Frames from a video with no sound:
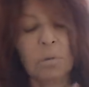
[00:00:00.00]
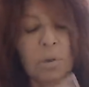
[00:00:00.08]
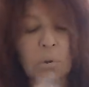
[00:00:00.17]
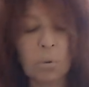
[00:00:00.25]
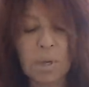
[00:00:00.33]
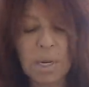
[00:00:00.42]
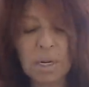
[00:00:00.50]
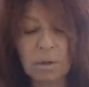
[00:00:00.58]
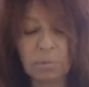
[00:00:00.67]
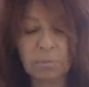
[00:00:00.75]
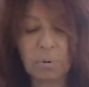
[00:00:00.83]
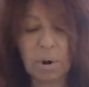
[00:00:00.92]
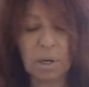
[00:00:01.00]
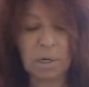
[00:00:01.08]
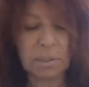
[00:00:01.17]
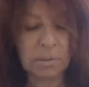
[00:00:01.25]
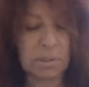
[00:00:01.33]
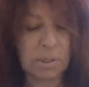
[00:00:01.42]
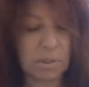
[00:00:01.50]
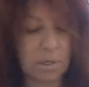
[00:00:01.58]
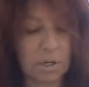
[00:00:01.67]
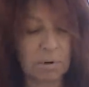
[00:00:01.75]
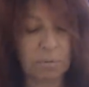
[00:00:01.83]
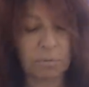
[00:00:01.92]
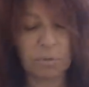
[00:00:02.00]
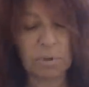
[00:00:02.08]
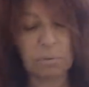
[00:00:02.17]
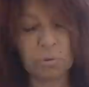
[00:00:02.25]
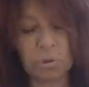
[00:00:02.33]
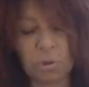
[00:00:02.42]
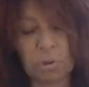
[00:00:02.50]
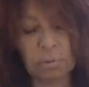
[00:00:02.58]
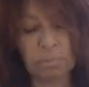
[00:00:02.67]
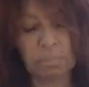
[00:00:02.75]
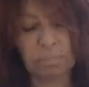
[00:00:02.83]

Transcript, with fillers: The Queen of Wands in the near future.